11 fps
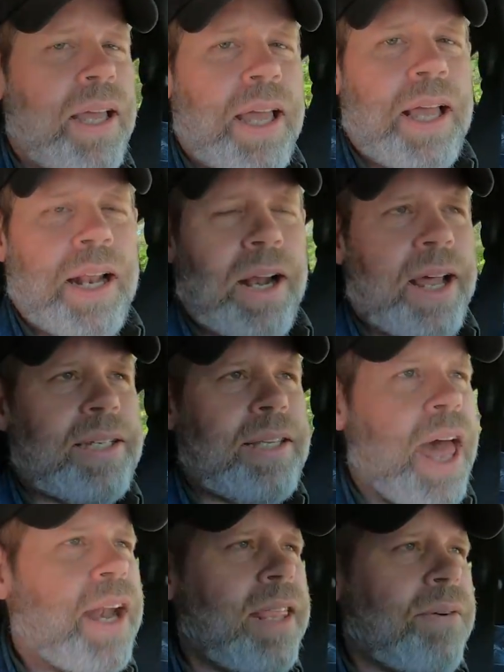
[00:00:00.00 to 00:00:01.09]
And our next
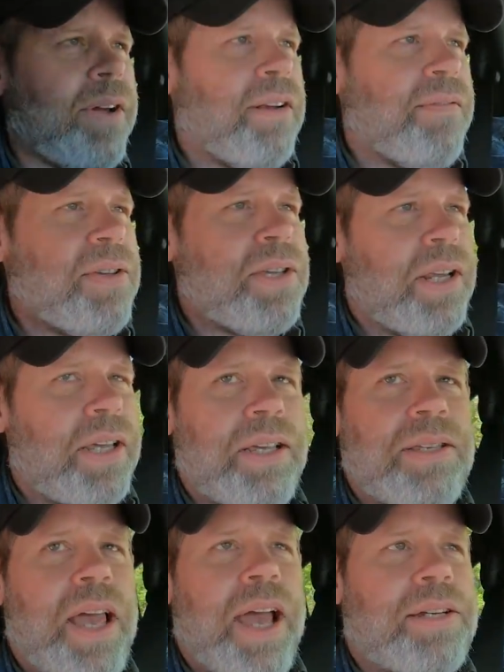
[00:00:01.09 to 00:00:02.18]
Saturday that we're going to visit
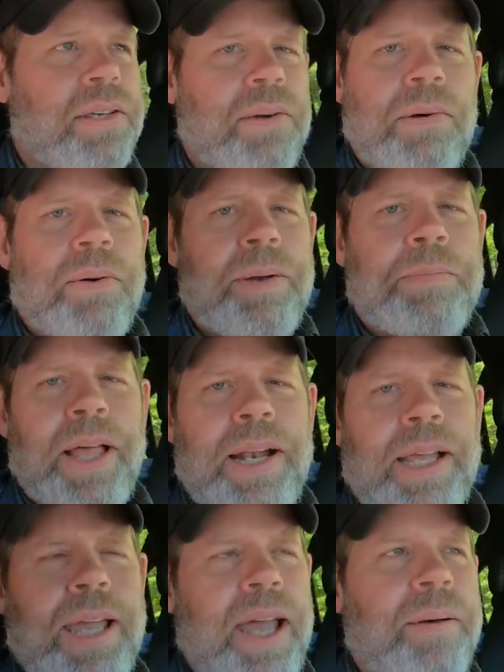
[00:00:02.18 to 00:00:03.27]
is actually where we plan
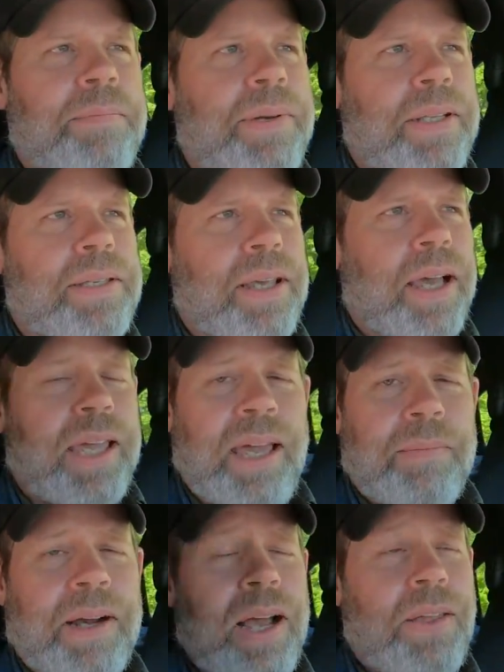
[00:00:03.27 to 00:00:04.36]
to camp. It's a
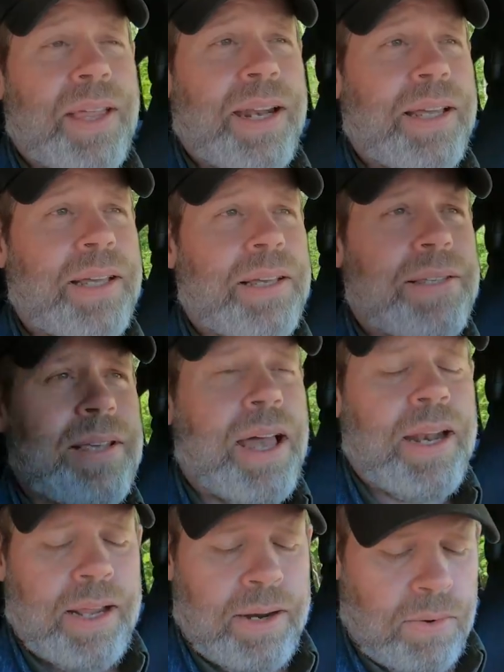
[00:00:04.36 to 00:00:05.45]
campground that is
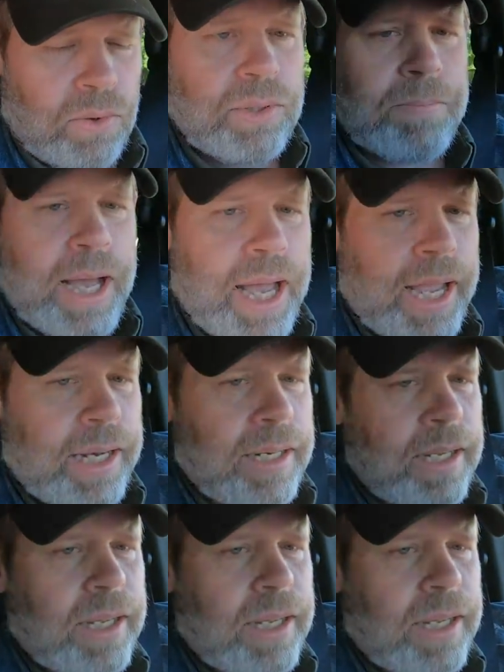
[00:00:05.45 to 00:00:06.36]
on an old mine.